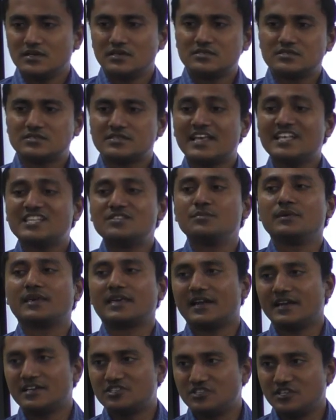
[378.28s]
seismic
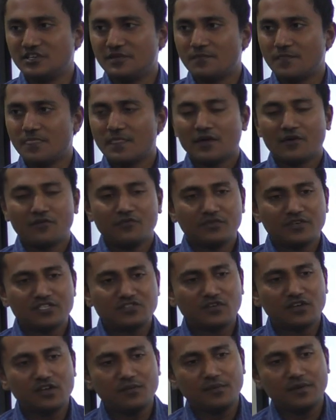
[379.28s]
energy,
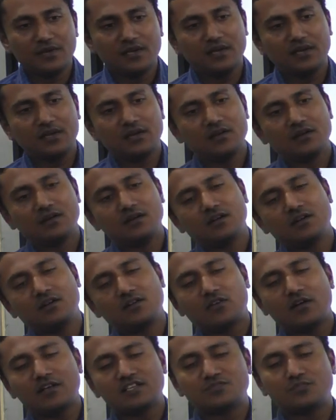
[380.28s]
which will be
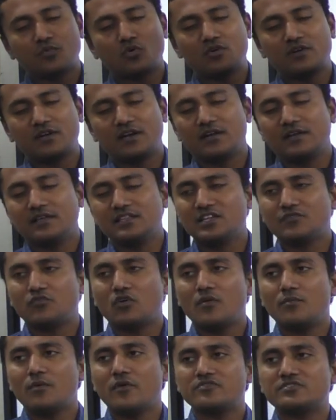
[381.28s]
transported in the
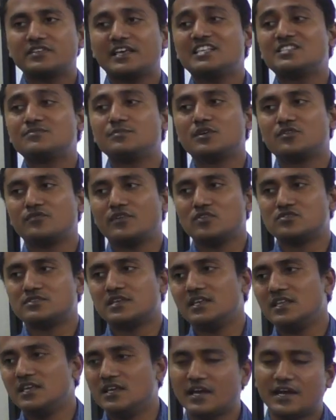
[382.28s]
form of seismic waves.
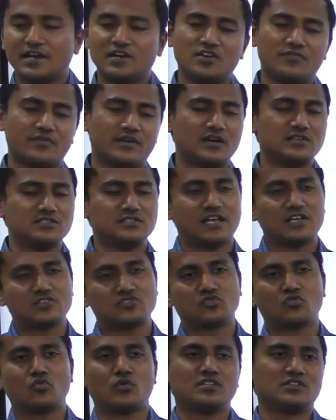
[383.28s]
Any kind of energy has
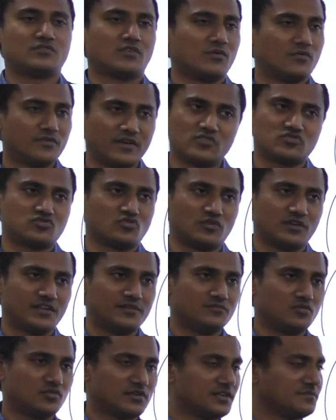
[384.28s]
to go in the form of waves
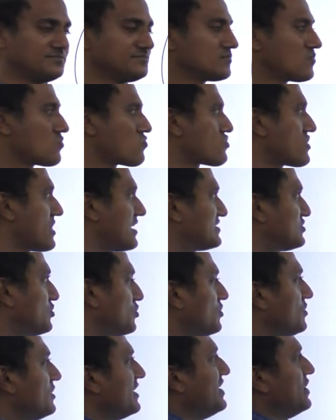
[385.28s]
only. Okay,
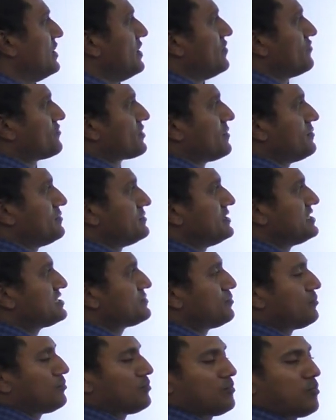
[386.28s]
so from
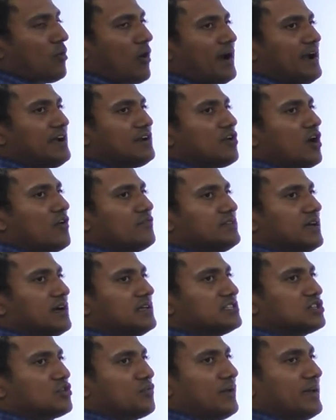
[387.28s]
this point of the
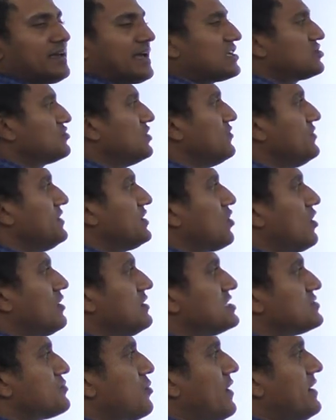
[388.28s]
earthquake, actually we
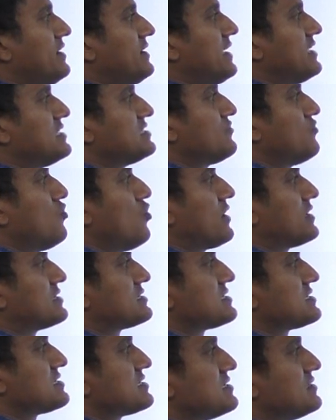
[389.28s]
call this point as
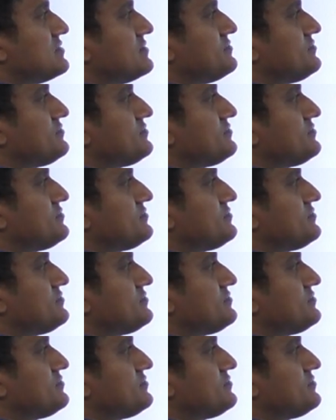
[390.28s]
focus.